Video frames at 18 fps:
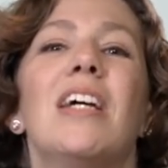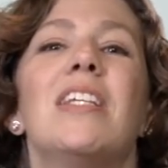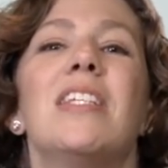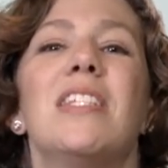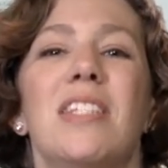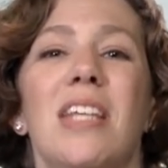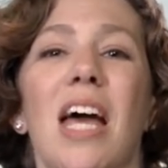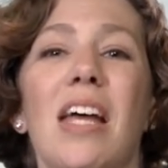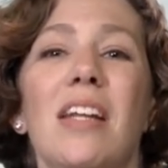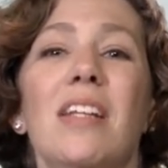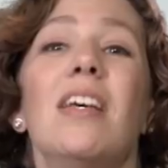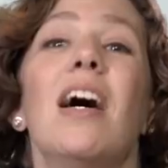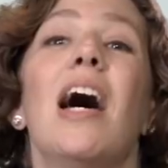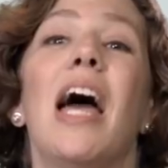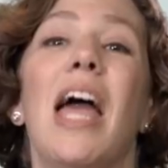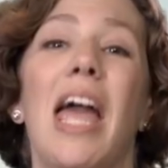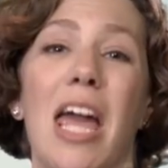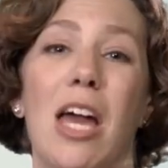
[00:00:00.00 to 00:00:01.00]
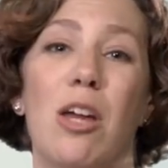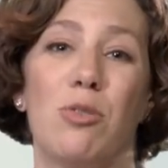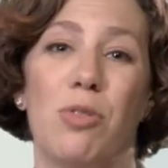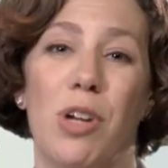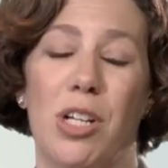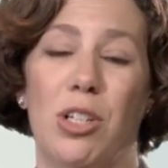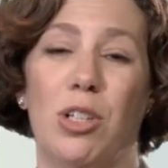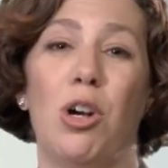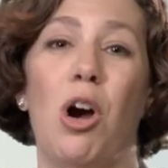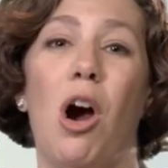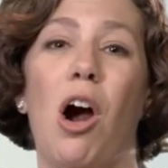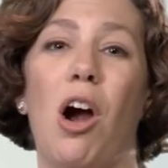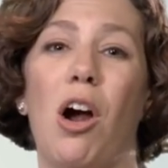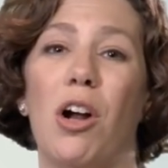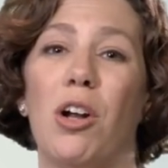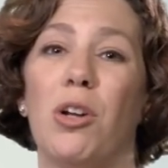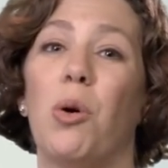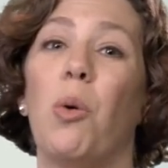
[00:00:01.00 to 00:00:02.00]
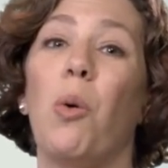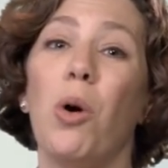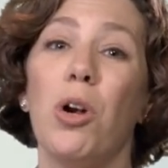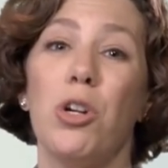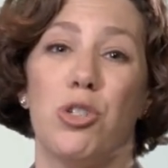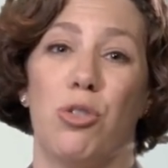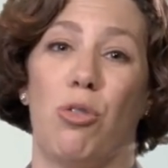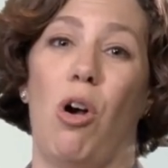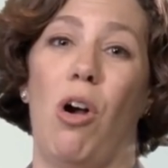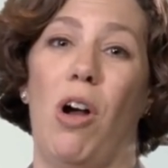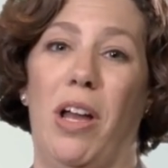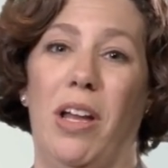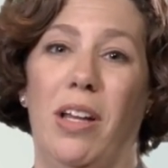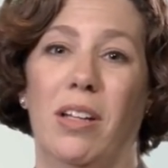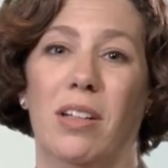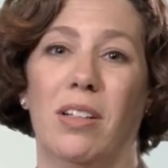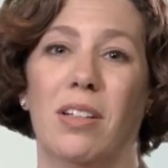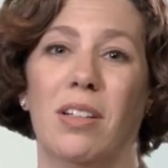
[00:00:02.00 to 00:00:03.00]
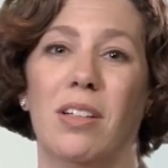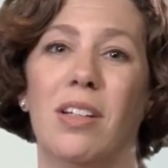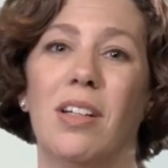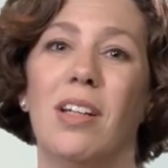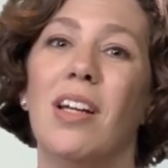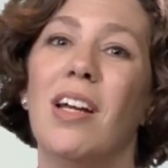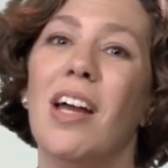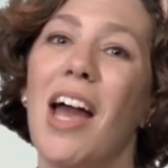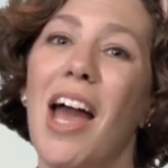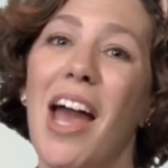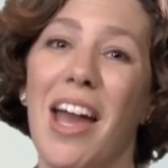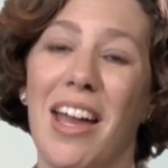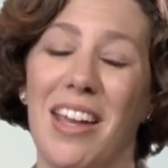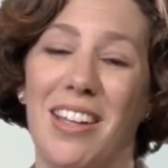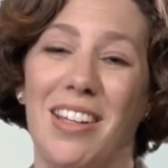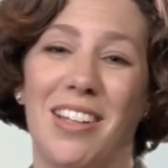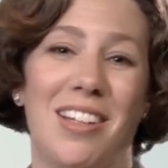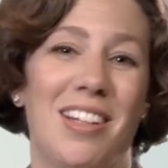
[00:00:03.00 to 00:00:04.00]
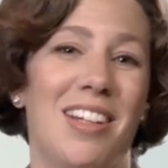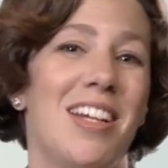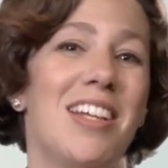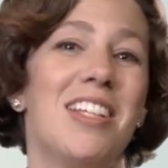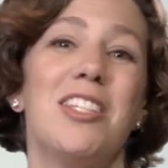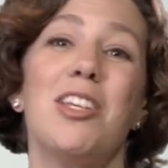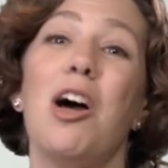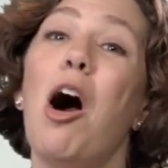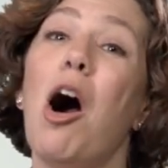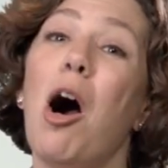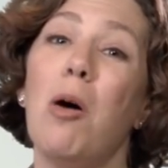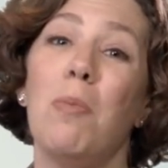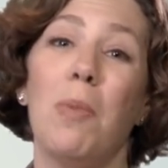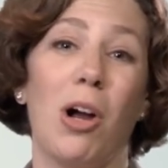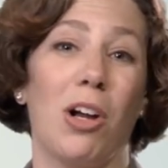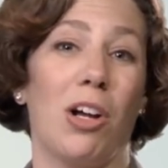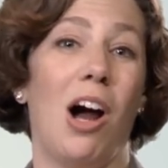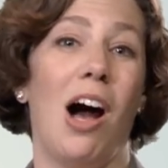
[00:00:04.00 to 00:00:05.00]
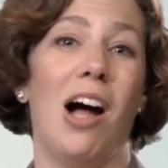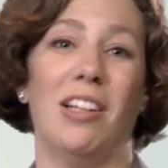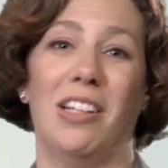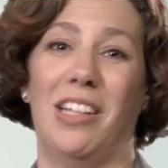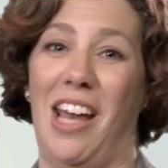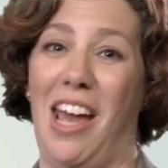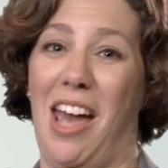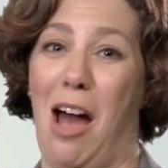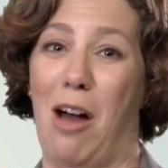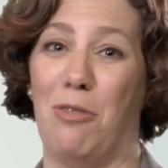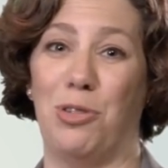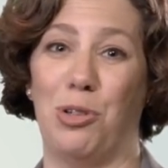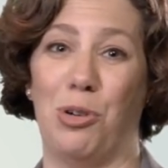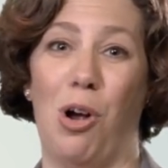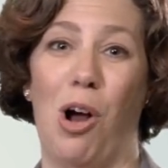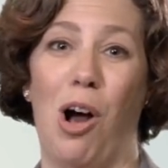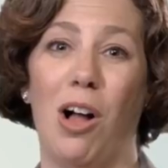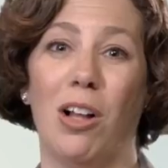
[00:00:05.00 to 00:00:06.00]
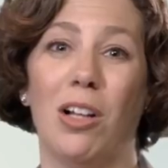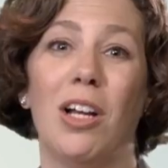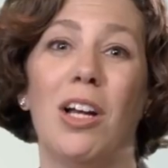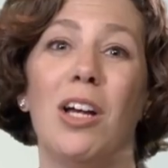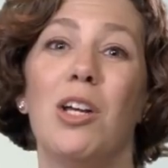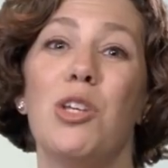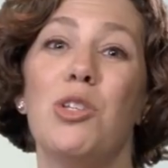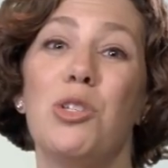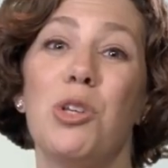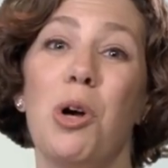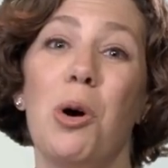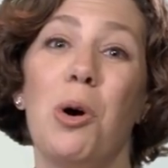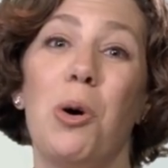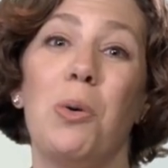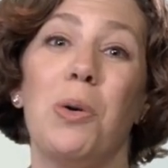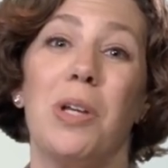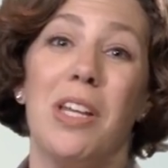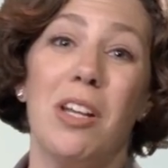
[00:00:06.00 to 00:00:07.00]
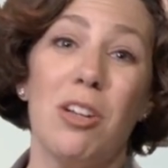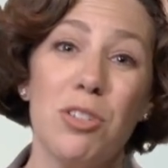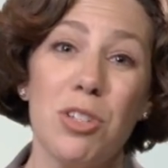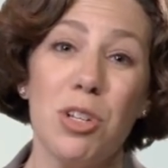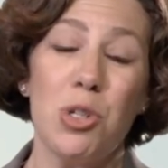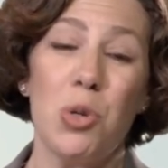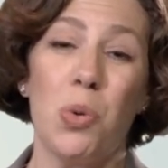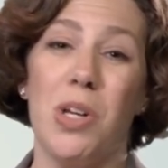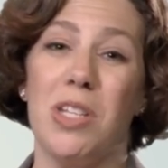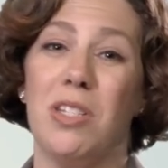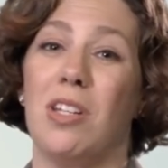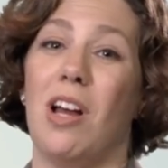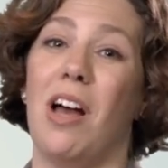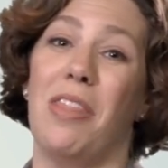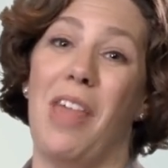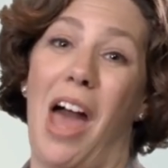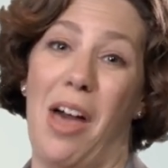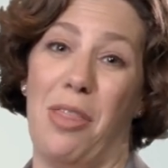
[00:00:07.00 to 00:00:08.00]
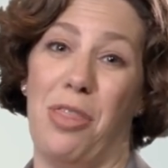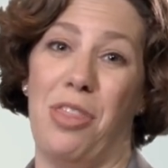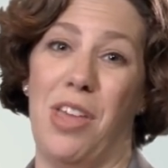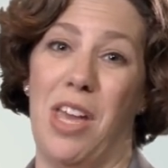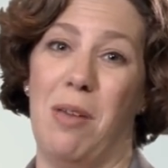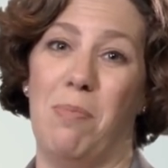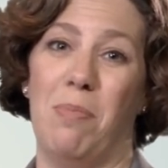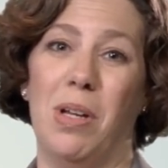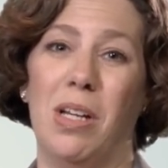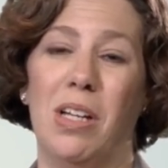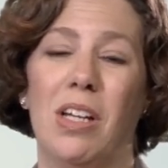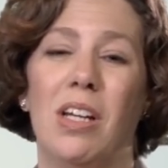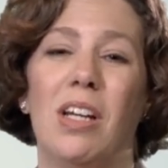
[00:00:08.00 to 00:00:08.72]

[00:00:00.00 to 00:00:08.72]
Send a handwritten card or drawing. Hey, it's a Hallmark holiday after all, so here's a twist on that theme.